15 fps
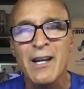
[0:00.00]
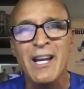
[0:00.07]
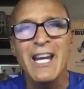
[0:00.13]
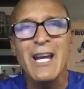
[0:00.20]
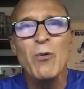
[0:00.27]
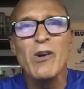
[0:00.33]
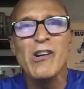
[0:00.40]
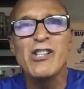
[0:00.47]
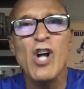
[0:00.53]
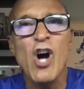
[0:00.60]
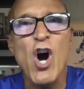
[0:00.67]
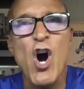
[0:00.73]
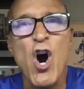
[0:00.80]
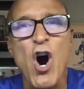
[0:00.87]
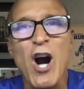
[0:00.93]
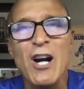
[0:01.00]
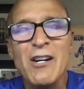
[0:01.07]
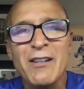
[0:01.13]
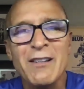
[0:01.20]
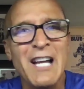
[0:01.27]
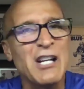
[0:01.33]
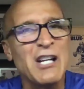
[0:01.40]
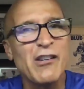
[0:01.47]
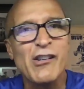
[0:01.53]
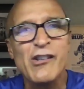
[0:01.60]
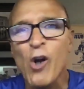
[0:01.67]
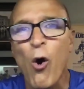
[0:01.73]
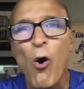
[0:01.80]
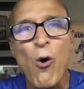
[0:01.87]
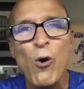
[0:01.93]
He was the heart and
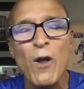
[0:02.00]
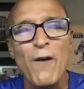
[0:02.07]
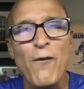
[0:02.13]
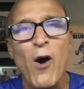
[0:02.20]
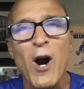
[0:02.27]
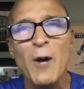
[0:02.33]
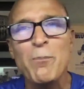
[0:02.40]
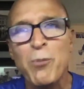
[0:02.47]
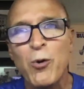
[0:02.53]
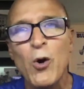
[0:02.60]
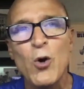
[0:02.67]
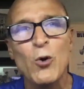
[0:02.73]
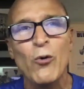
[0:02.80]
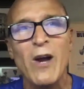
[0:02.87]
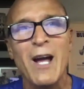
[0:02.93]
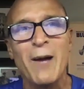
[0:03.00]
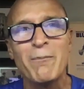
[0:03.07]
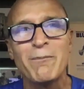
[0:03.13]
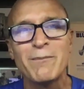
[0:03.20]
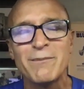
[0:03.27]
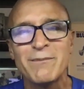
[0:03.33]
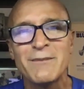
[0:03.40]
soul of our program